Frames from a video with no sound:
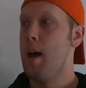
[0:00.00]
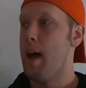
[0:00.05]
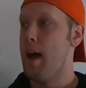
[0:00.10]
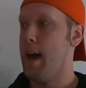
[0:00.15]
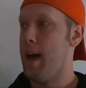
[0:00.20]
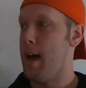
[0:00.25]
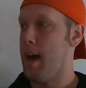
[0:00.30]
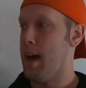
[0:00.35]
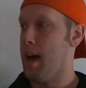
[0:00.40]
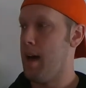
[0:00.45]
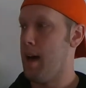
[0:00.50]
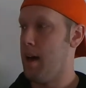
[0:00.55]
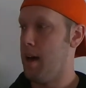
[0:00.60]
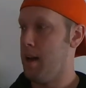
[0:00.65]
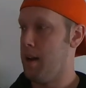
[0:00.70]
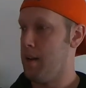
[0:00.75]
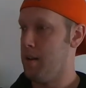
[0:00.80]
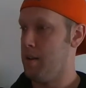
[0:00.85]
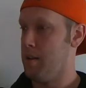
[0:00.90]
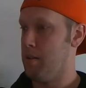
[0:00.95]

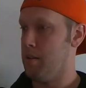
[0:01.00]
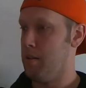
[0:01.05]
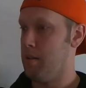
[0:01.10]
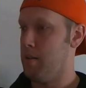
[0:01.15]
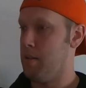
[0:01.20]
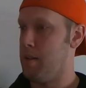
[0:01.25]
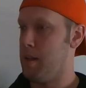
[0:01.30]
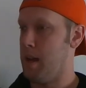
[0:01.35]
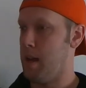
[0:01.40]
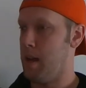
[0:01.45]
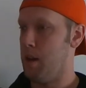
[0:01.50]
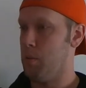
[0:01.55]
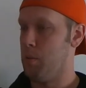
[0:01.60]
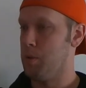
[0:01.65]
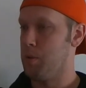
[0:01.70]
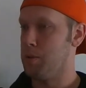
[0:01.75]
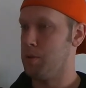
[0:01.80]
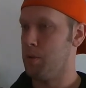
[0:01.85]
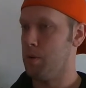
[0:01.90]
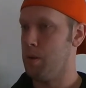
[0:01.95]
and they
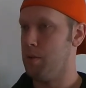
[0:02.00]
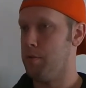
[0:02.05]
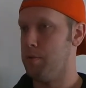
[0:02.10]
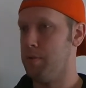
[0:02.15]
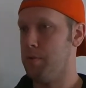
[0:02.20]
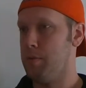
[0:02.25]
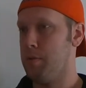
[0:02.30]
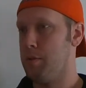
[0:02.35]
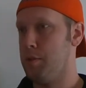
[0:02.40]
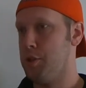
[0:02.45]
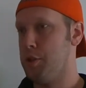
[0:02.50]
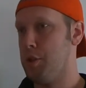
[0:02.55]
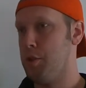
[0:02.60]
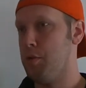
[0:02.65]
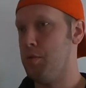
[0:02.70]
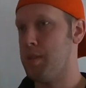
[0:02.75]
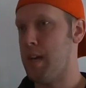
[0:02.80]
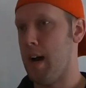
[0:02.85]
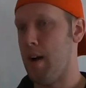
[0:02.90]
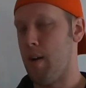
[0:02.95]
will sort of
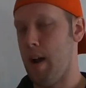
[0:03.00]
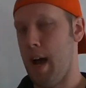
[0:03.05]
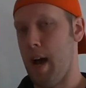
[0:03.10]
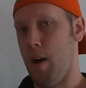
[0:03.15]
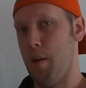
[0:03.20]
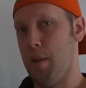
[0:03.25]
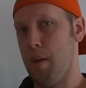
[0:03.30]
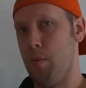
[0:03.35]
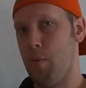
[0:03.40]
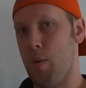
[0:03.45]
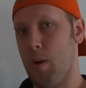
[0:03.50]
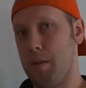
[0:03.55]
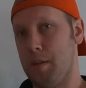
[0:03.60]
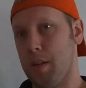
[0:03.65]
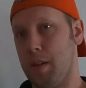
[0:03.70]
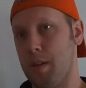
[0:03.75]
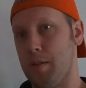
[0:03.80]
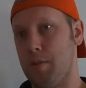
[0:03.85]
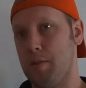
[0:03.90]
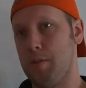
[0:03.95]
choose out how they want to
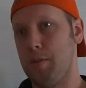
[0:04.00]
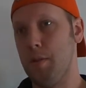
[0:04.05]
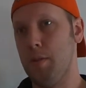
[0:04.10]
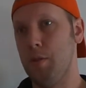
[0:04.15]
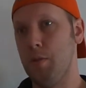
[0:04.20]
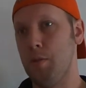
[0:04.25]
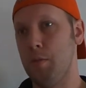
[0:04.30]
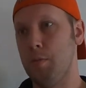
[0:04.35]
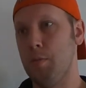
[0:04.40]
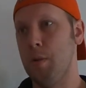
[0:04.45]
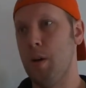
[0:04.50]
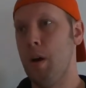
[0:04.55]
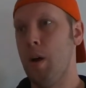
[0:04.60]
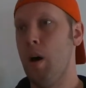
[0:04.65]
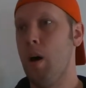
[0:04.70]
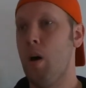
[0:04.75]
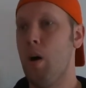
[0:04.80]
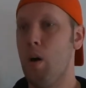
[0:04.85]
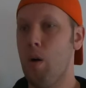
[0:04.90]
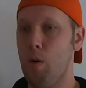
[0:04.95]
consume
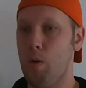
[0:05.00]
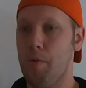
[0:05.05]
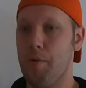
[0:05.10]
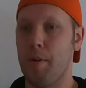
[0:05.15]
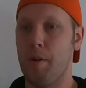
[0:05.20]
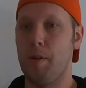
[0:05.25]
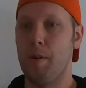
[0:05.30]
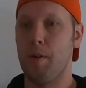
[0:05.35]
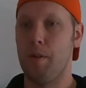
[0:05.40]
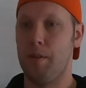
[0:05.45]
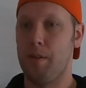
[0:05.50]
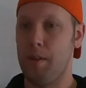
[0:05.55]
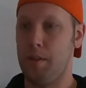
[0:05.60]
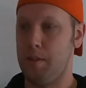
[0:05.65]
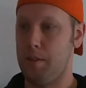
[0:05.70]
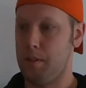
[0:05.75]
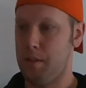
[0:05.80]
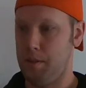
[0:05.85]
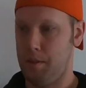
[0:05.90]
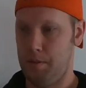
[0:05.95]
over
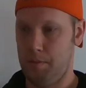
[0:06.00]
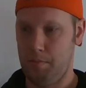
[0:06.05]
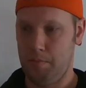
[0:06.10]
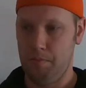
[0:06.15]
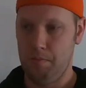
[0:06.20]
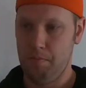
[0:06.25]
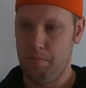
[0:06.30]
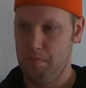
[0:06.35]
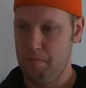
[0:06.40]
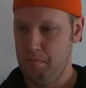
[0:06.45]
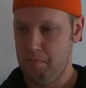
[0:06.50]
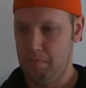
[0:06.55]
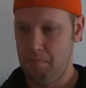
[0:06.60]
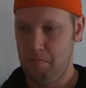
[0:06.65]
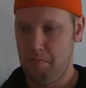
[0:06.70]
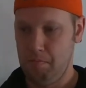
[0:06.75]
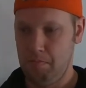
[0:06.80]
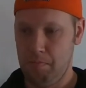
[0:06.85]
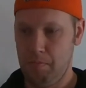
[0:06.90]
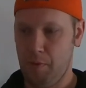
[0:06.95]
this
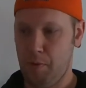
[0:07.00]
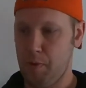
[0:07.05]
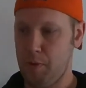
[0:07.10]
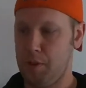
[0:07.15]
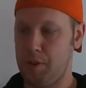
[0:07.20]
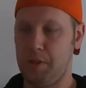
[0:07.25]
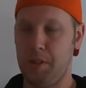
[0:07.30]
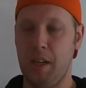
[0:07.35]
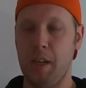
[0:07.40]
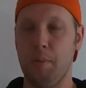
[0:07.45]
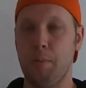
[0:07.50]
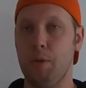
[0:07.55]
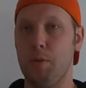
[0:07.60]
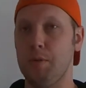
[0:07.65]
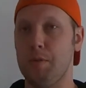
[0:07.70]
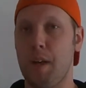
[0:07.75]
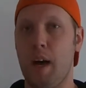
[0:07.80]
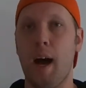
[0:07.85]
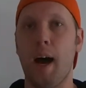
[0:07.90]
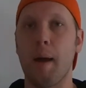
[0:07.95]

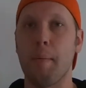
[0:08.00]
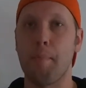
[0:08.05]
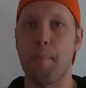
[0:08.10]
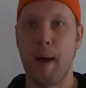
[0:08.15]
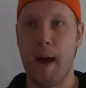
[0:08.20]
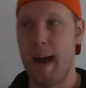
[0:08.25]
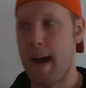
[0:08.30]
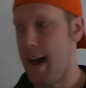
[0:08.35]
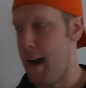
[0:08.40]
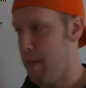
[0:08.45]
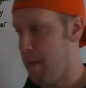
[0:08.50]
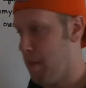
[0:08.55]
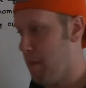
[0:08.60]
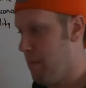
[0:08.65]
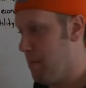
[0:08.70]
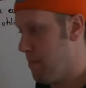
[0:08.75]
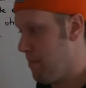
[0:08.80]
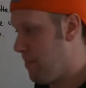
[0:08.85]
foreseeable time path.